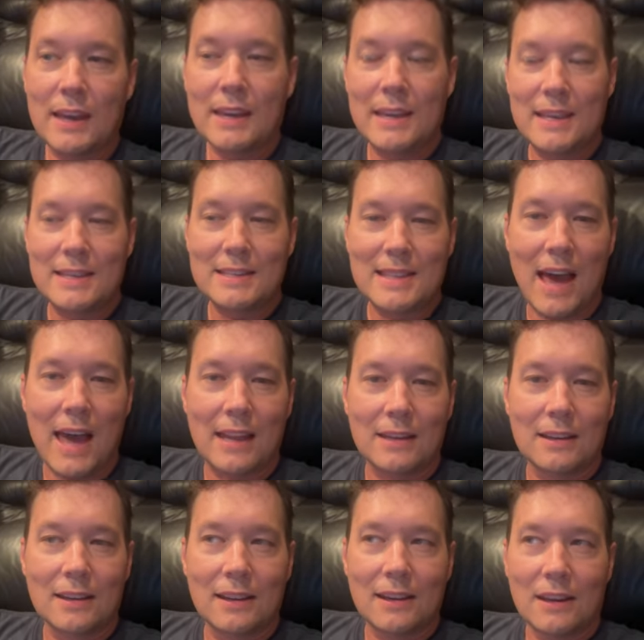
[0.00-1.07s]
is
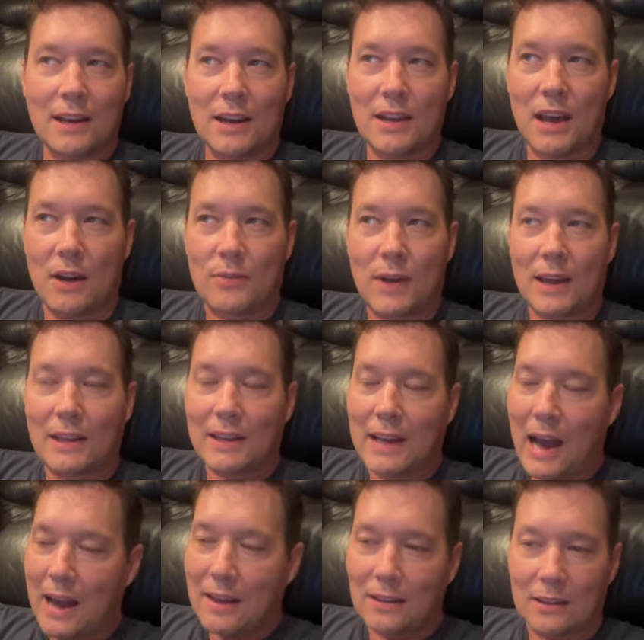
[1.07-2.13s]
that enough? I like
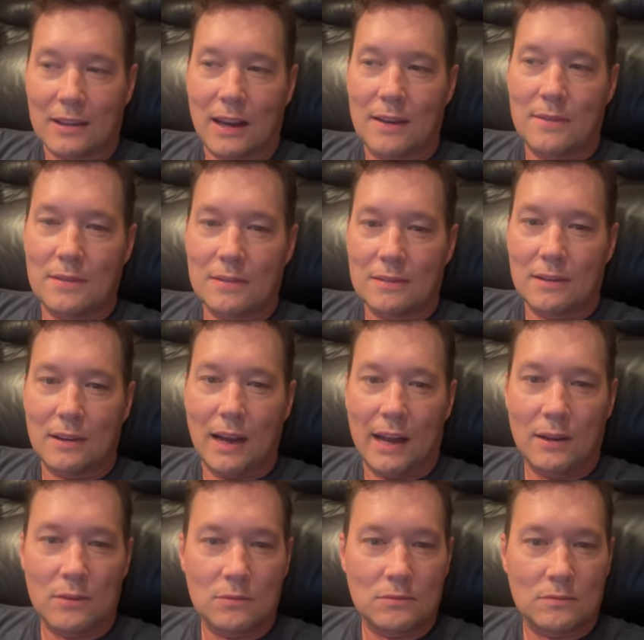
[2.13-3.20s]
I look, I I
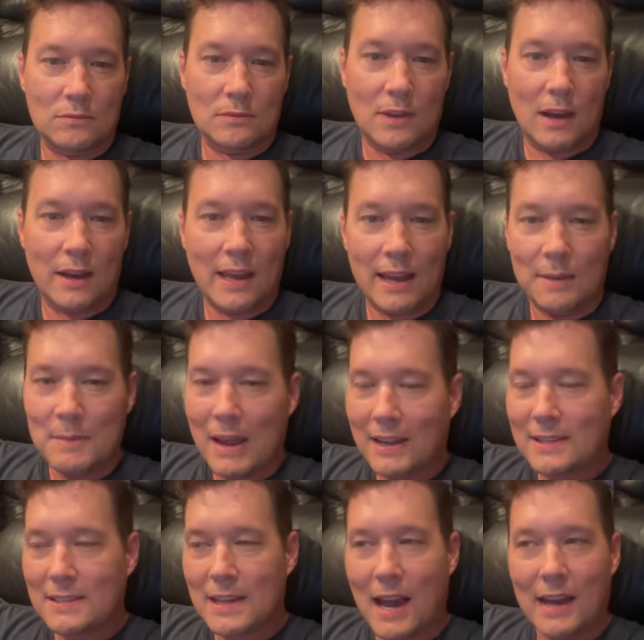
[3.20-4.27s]
don't again, I'm not a
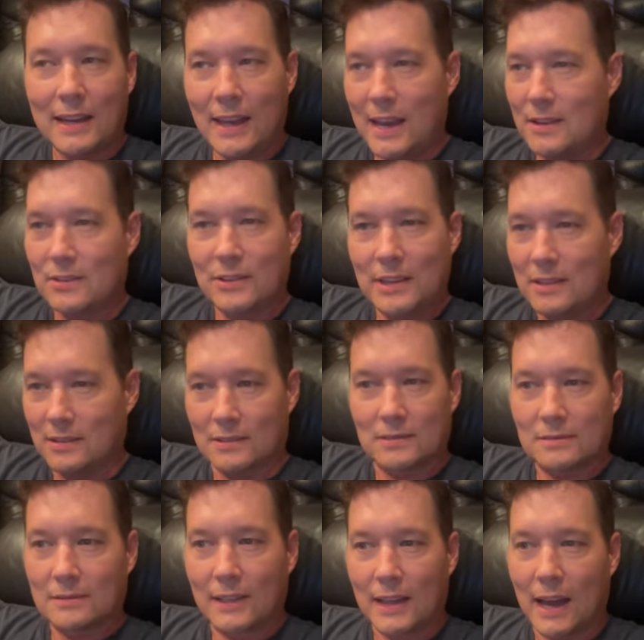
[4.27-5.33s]
Scott hater either.
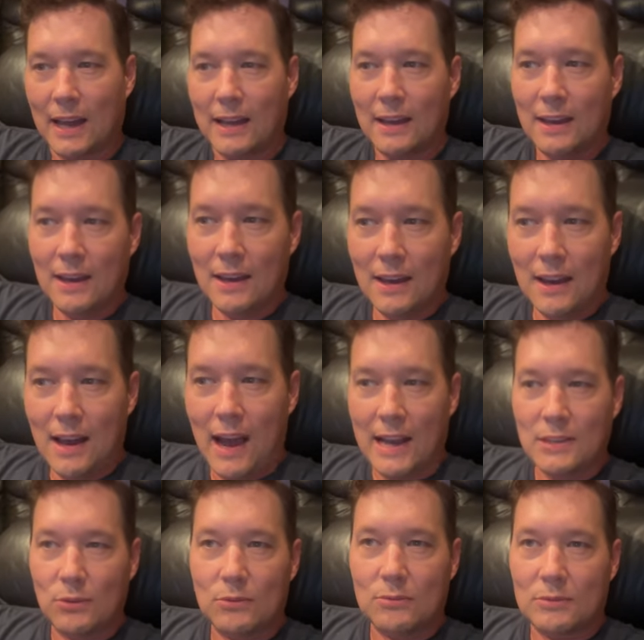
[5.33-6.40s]
Like I I
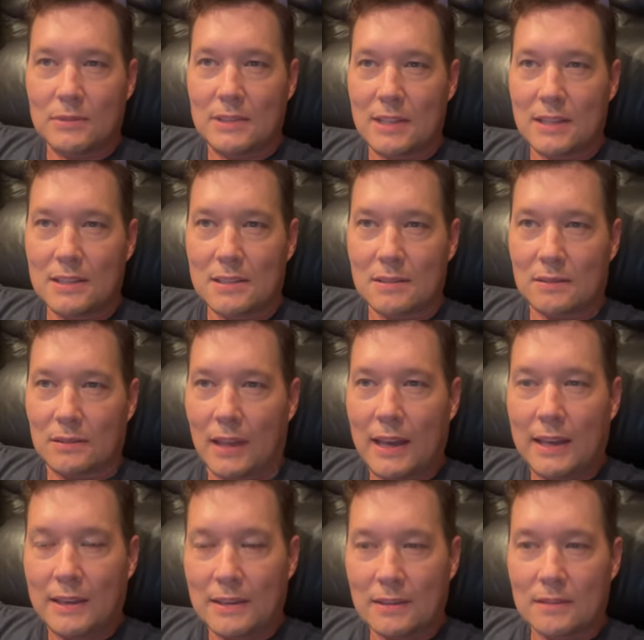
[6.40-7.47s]
don't
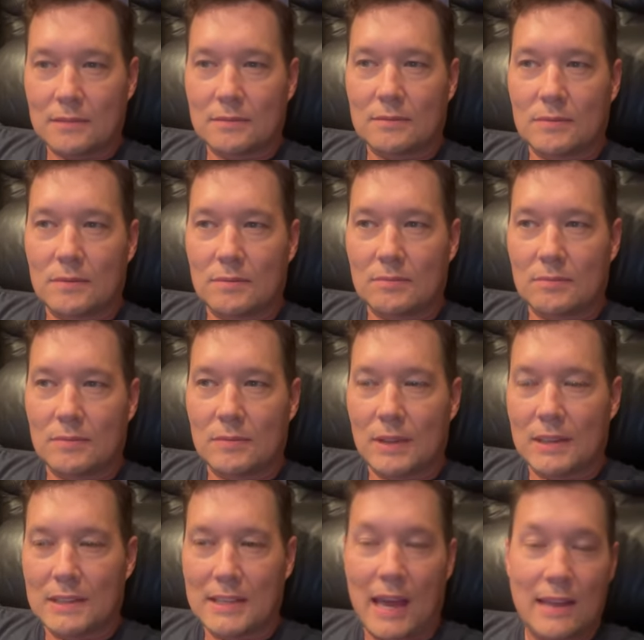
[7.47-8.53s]
dislike
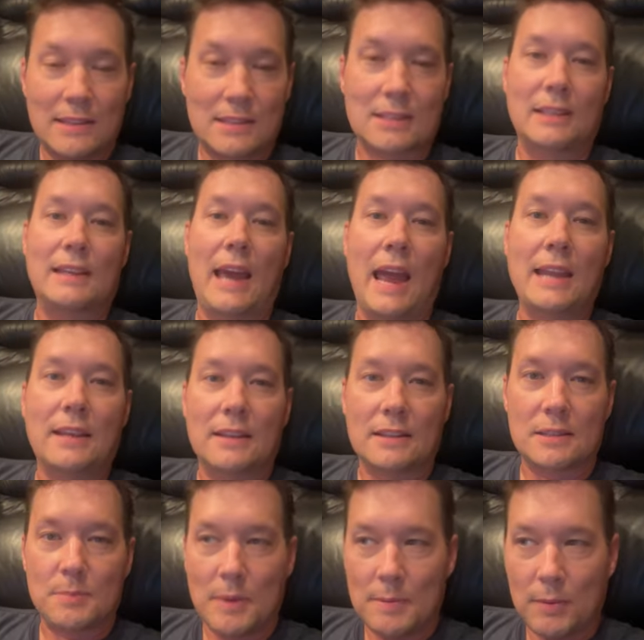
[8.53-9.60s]
intensely any of
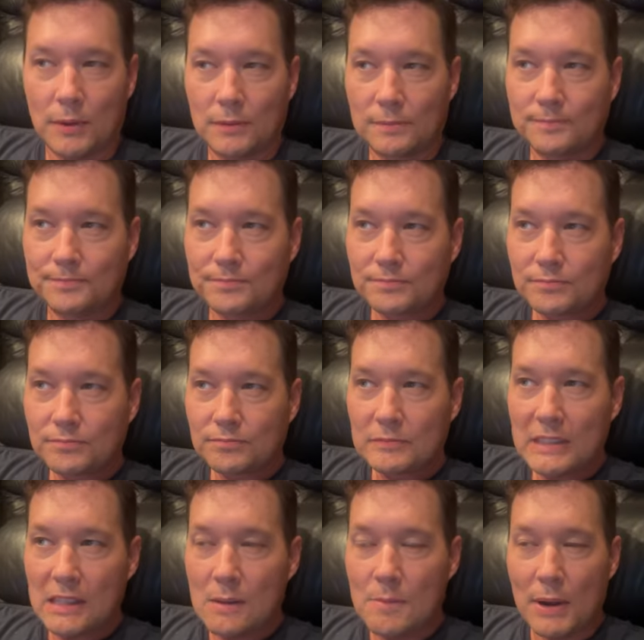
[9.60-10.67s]
these people.
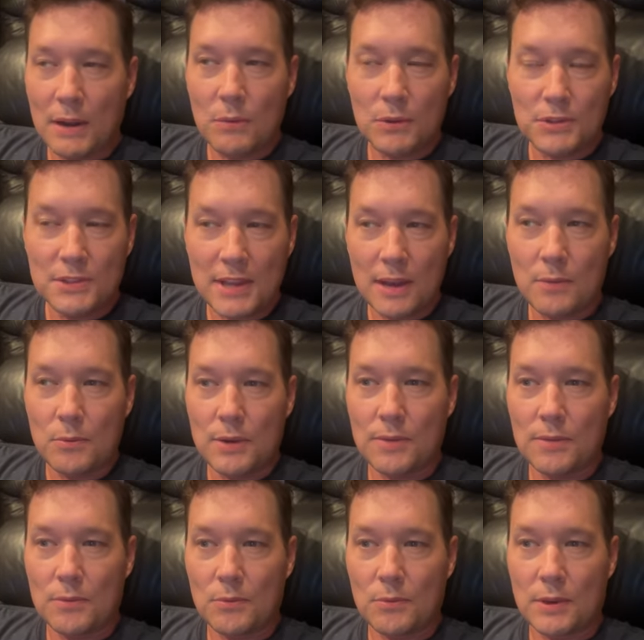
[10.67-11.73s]
But I will say
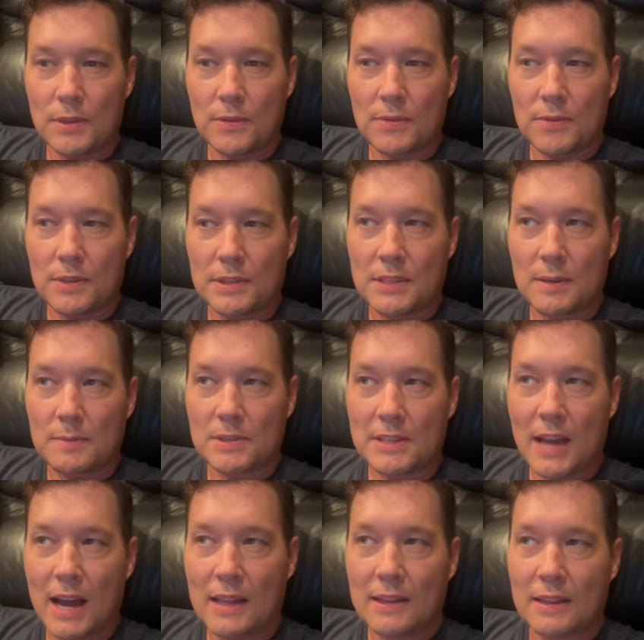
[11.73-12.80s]
with with the Tim
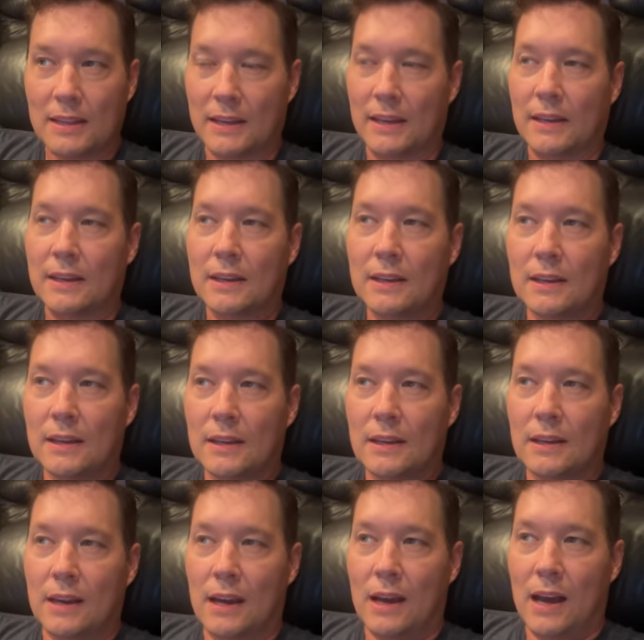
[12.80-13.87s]
Scott thing,
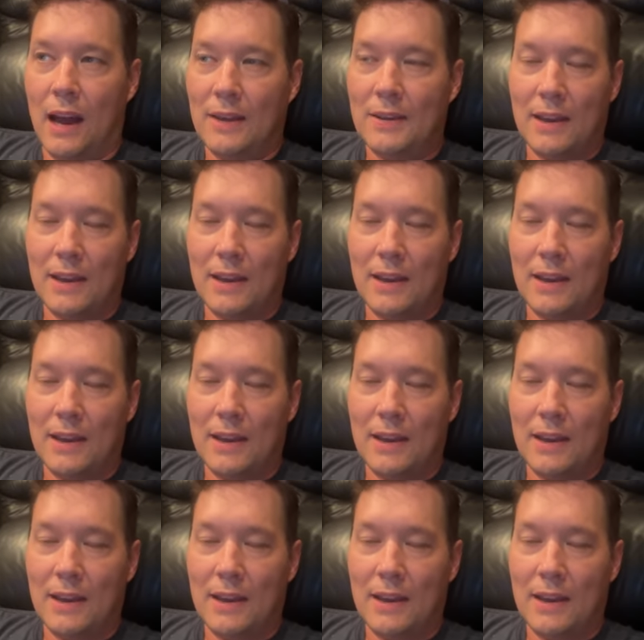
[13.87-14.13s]
uh, I